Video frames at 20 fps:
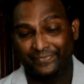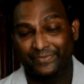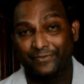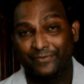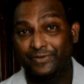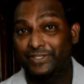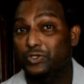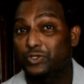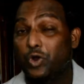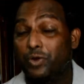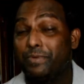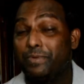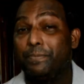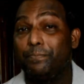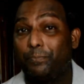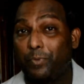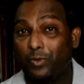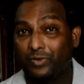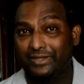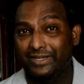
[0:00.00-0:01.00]
which is going to be
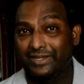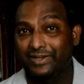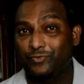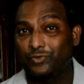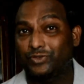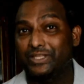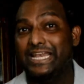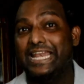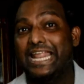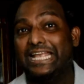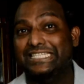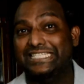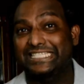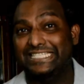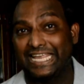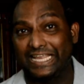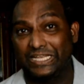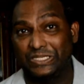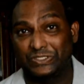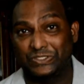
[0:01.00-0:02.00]
important for the next
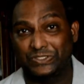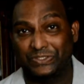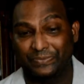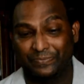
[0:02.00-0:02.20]
stage.